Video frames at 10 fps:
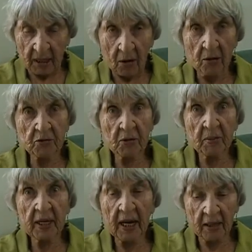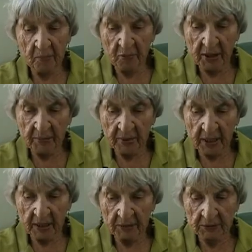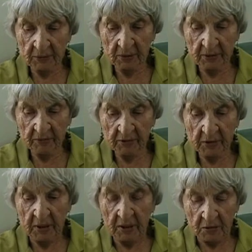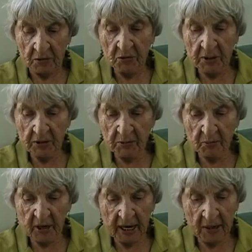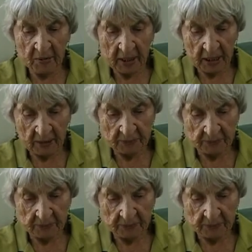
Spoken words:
Also, we had a bread man who delivered, Dugan's Bakery.